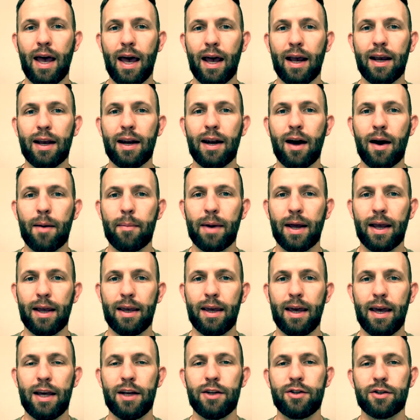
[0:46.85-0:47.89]
economic
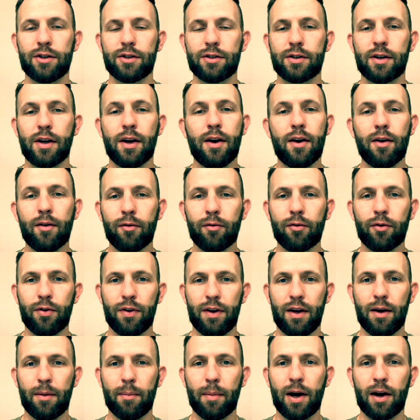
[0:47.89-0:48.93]
gauges for
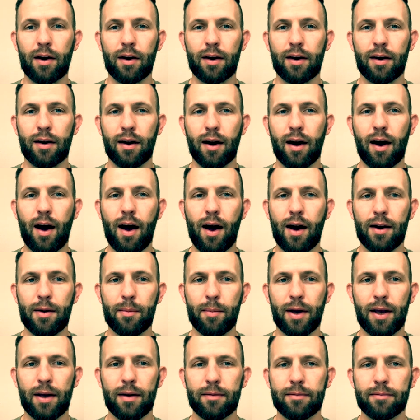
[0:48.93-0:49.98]
the American
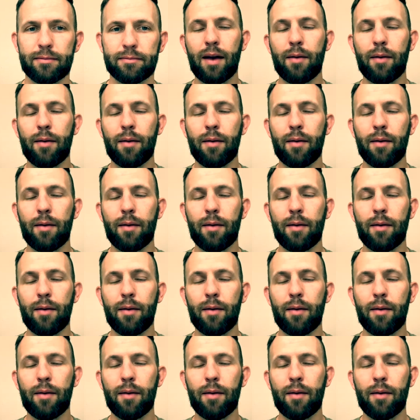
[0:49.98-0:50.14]
economy.